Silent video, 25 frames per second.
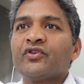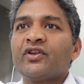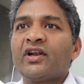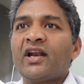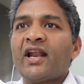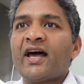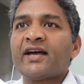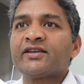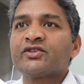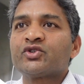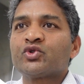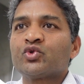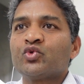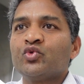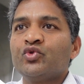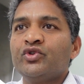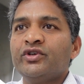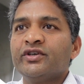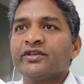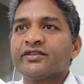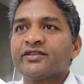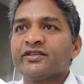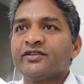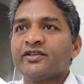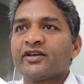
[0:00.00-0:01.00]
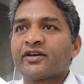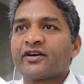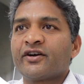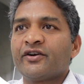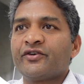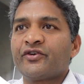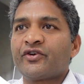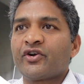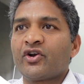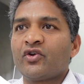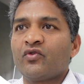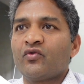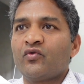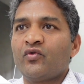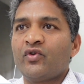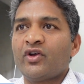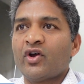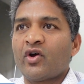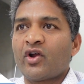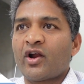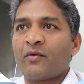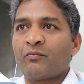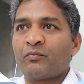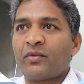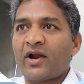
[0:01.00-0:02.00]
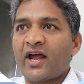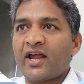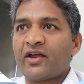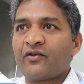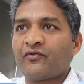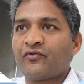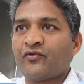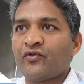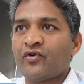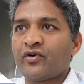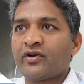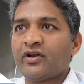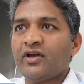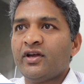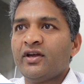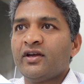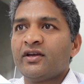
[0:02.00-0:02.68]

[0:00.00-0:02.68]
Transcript: the last 2 years in the country we are applying for?